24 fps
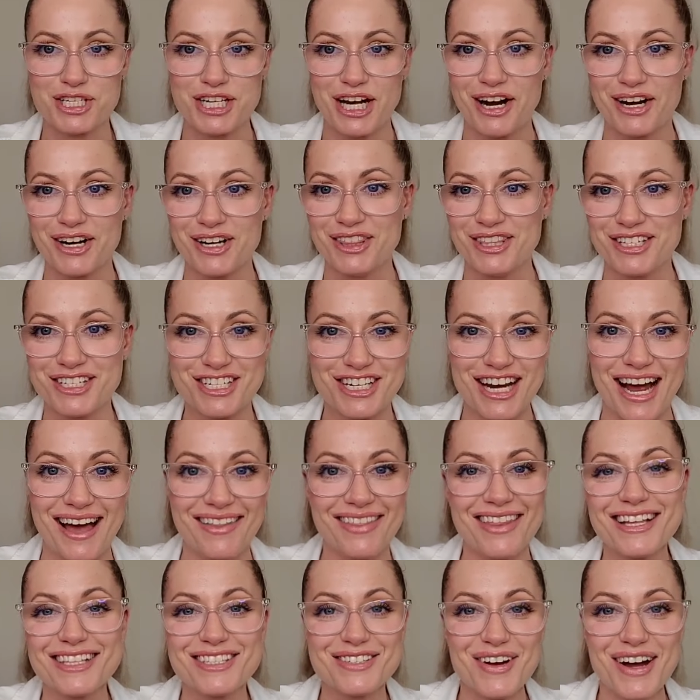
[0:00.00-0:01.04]
share in the
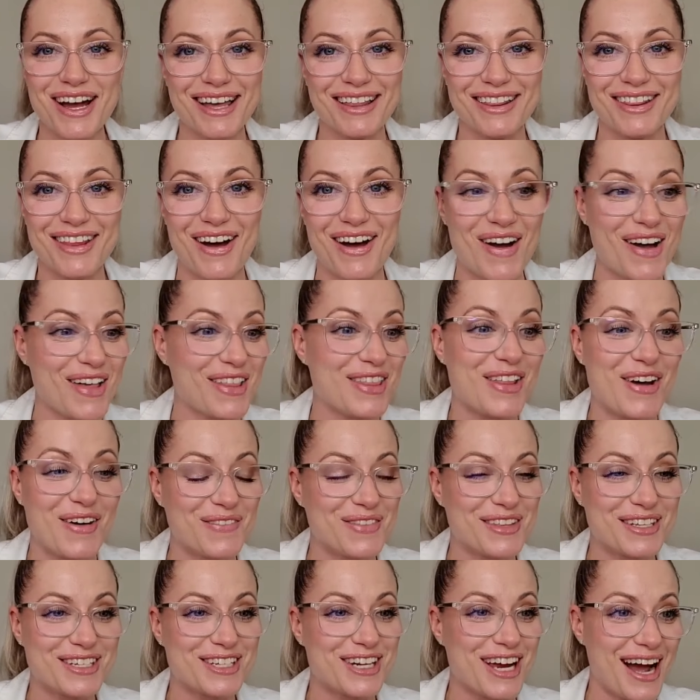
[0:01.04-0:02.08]
chat. That's why I love I
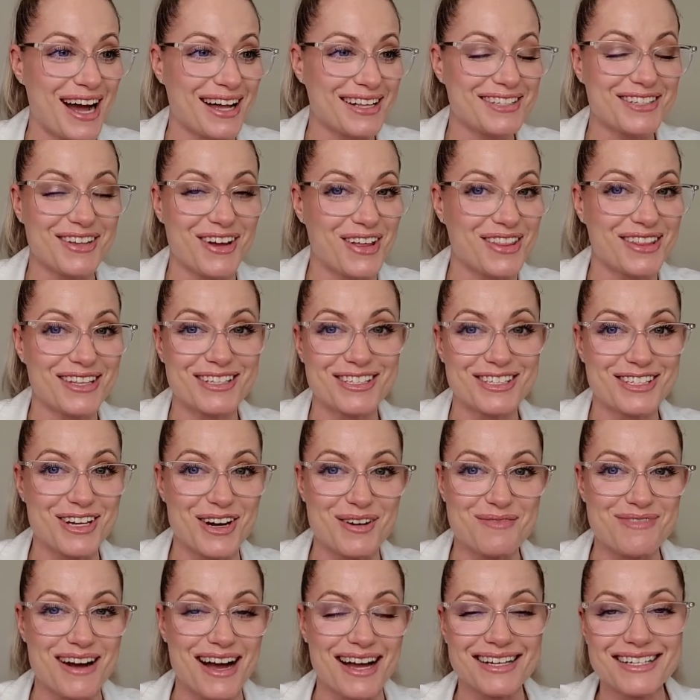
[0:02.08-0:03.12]
love the chats on these
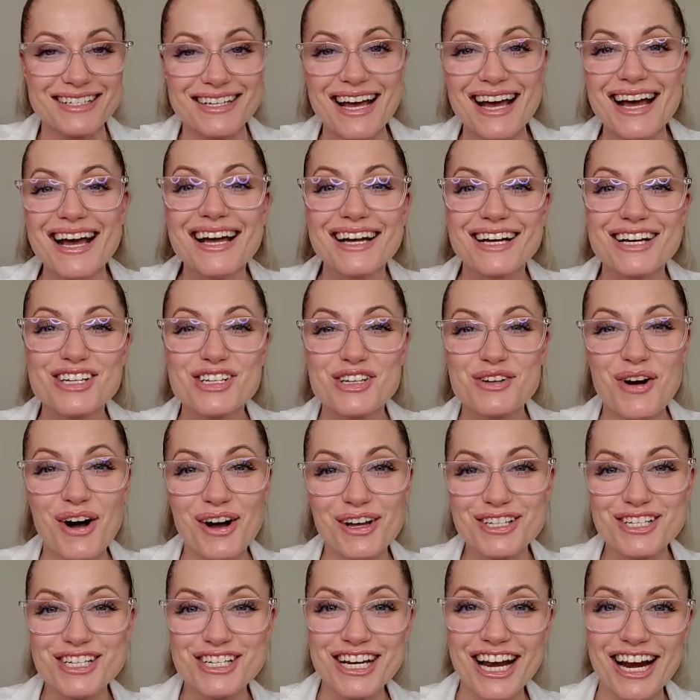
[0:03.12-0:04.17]
so much because you
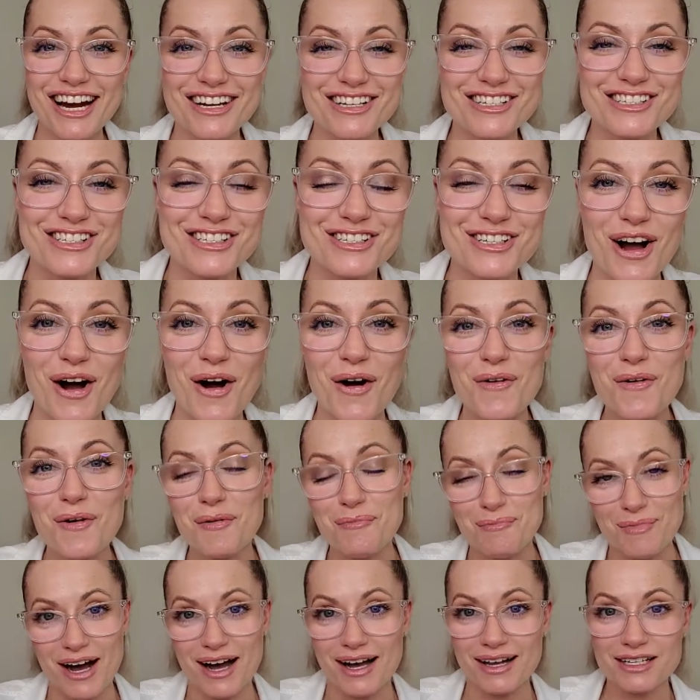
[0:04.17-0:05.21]
all share
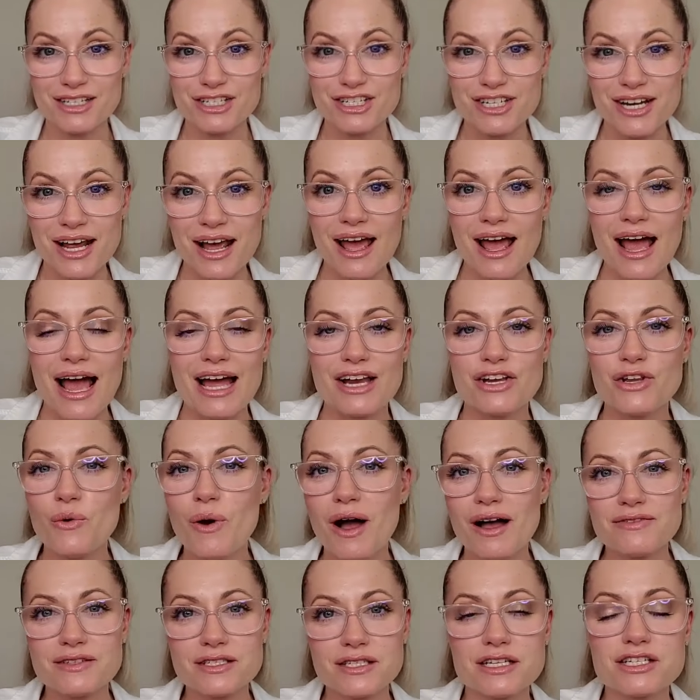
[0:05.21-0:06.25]
so much and
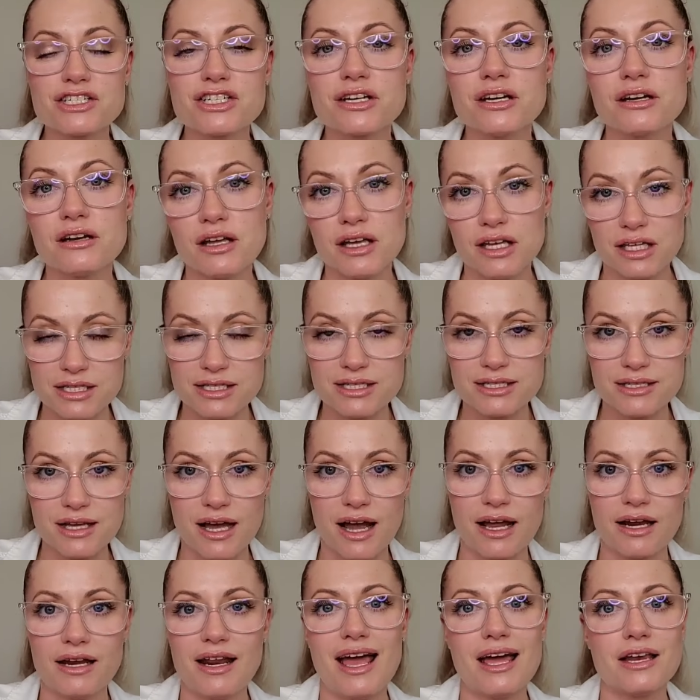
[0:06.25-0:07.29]
you have such good
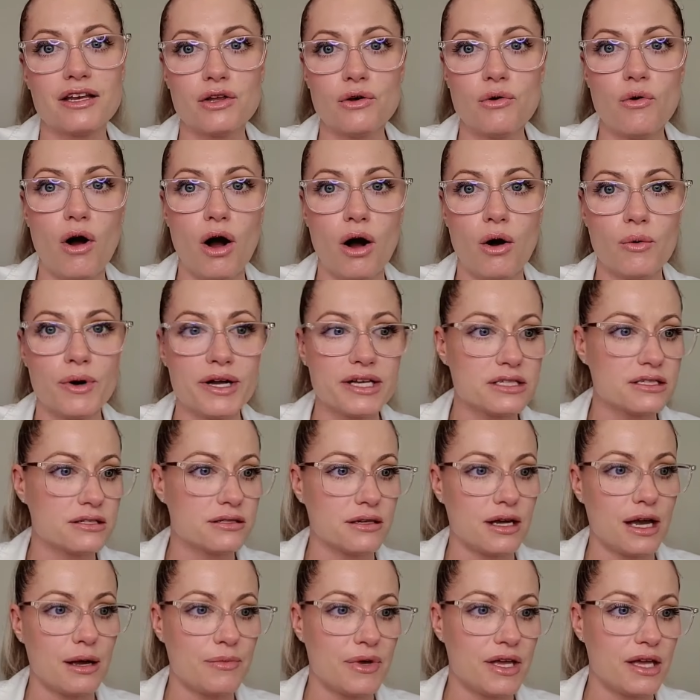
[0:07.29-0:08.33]
insight and you
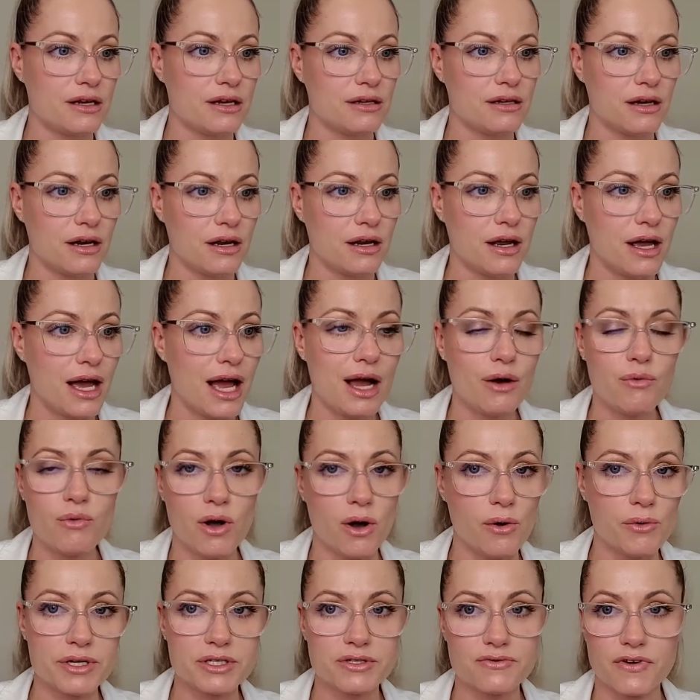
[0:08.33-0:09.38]
always, I mean, I
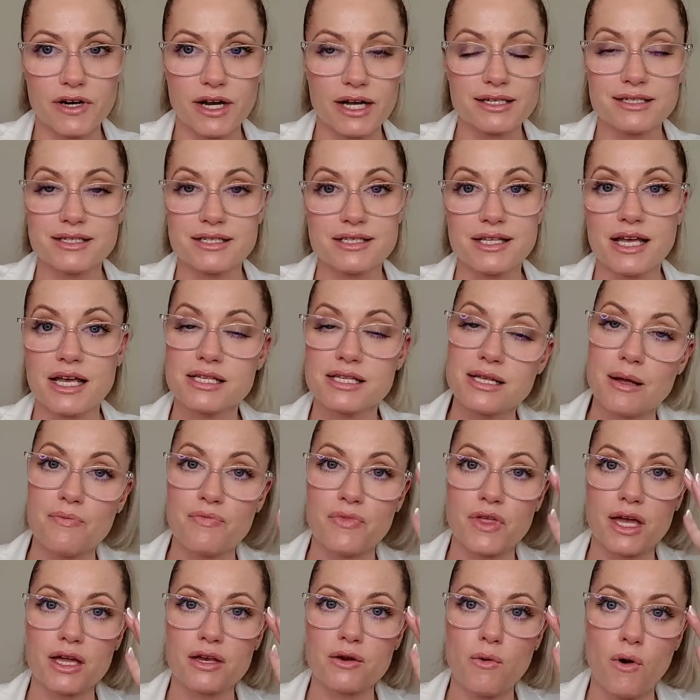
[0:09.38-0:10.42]
will always forget to say
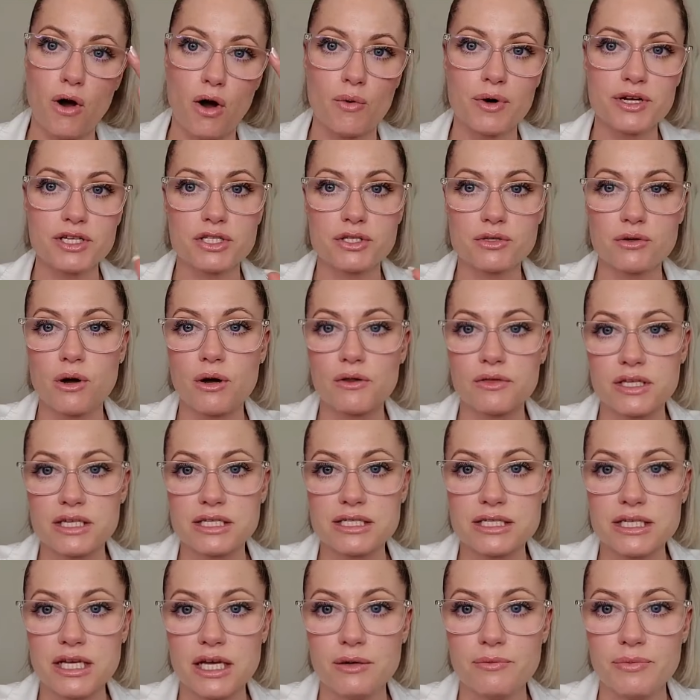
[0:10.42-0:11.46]
something and you always throw out
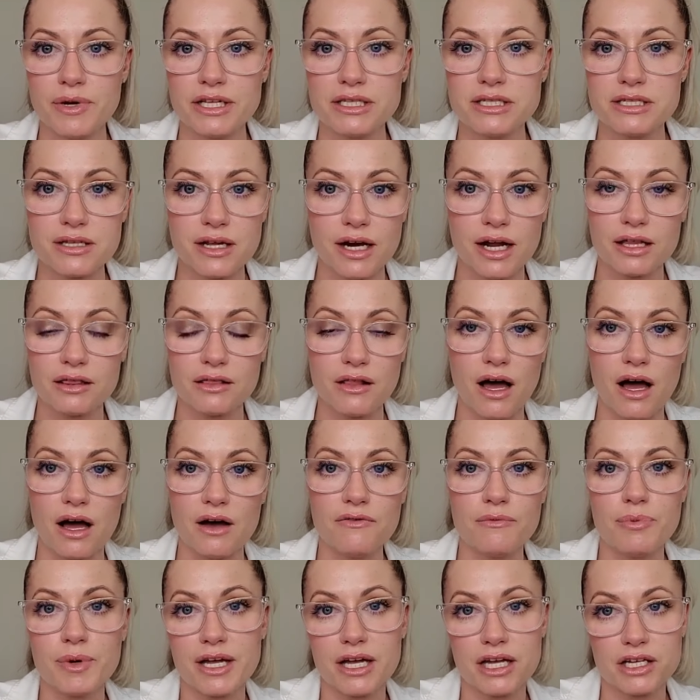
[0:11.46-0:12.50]
these tidbits that I
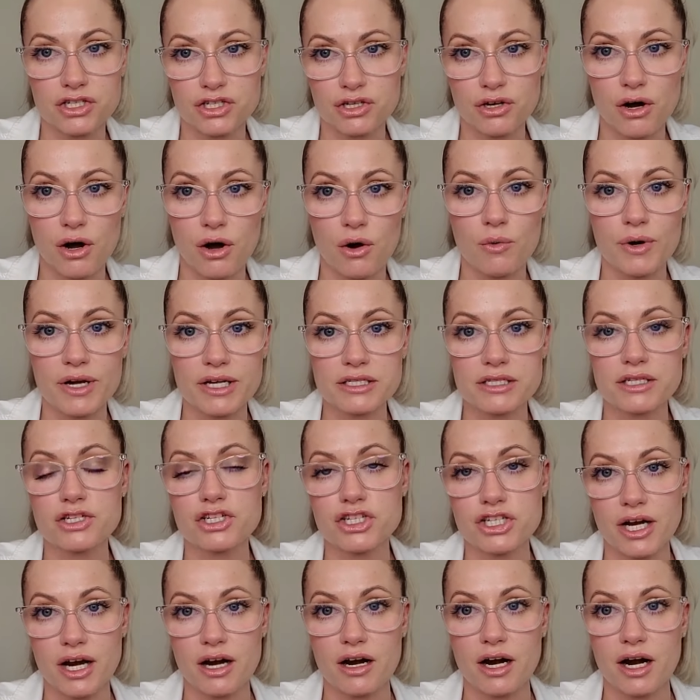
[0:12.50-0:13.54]
love because you're always
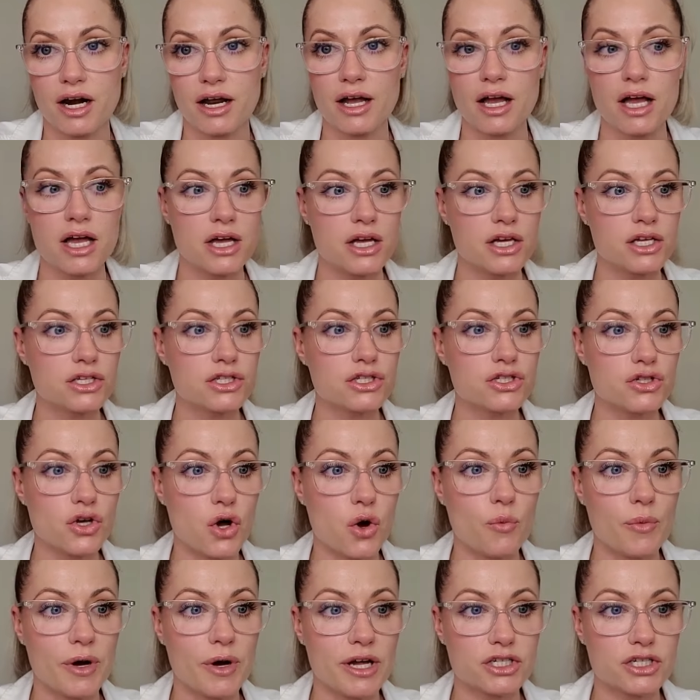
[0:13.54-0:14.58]
sharing
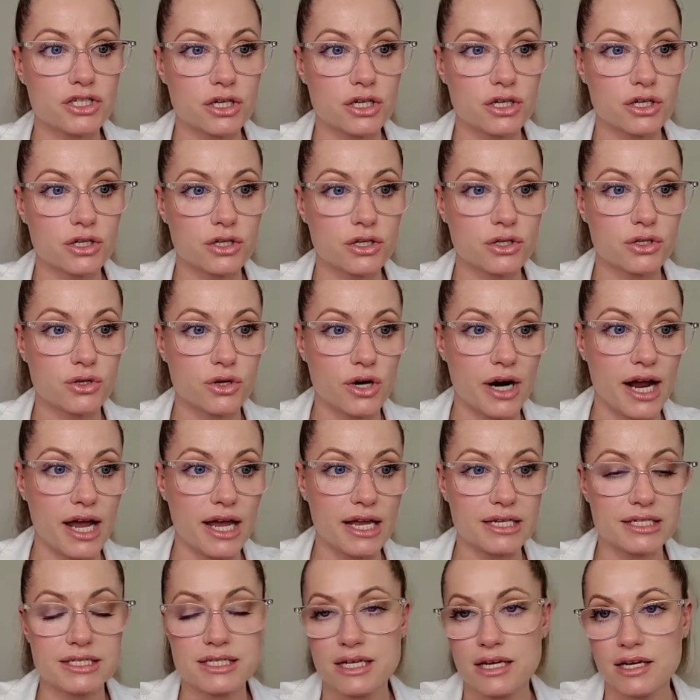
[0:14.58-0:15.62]
so much
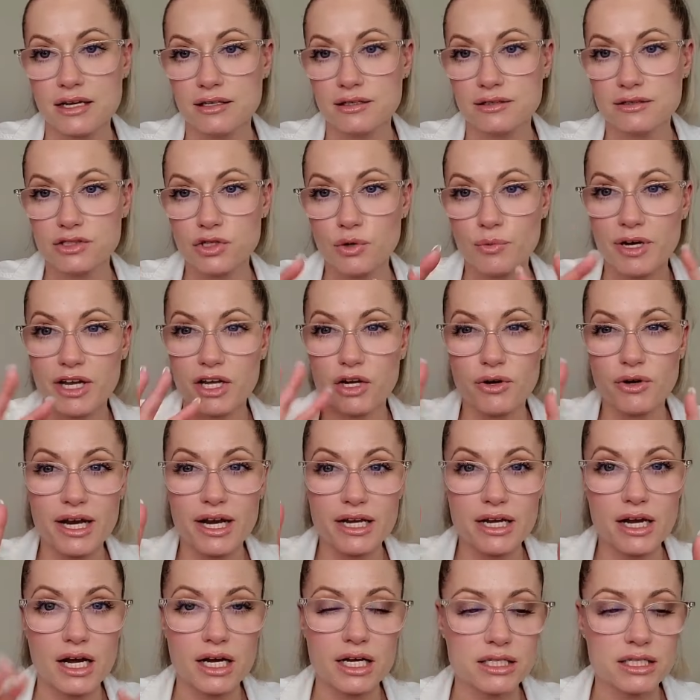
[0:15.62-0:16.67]
great so many
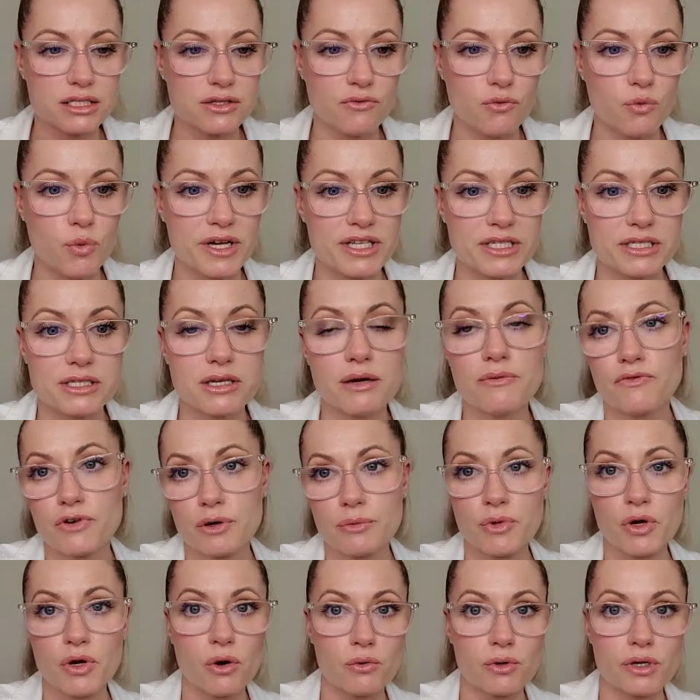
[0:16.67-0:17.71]
great nuggets of wisdom
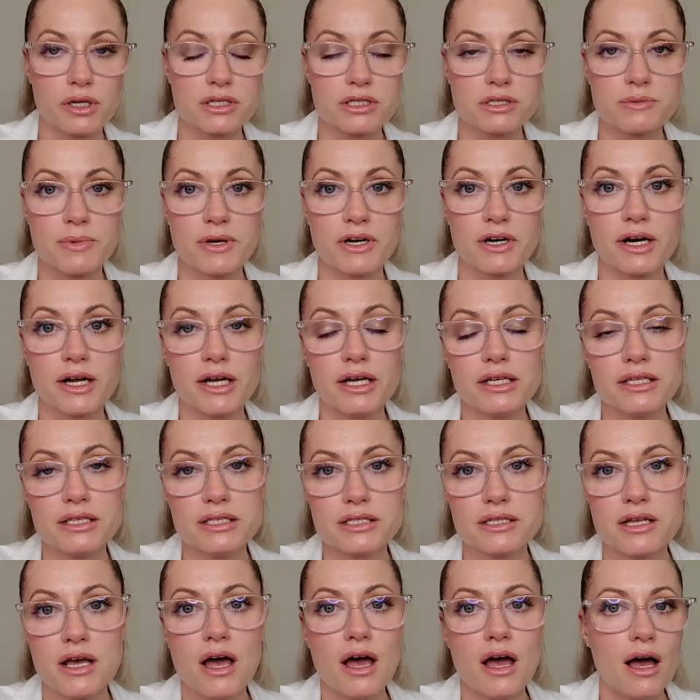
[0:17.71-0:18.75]
from your own
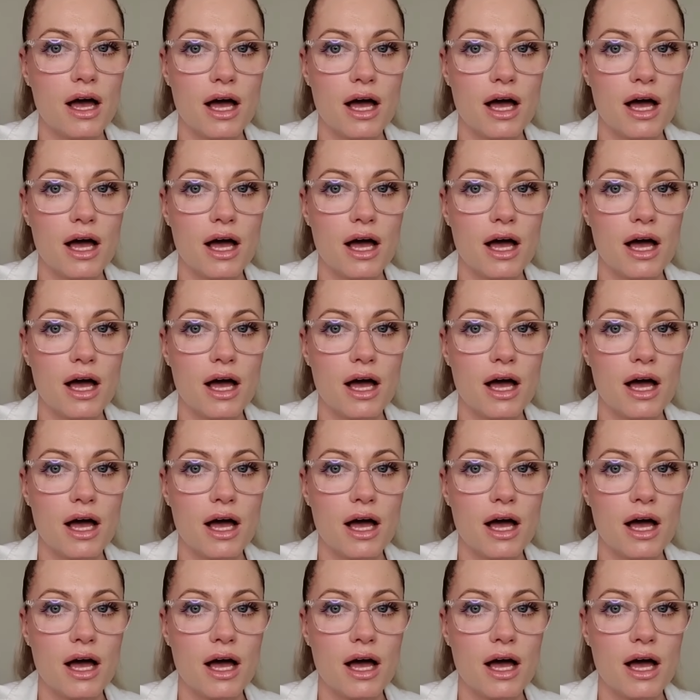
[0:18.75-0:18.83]
experience.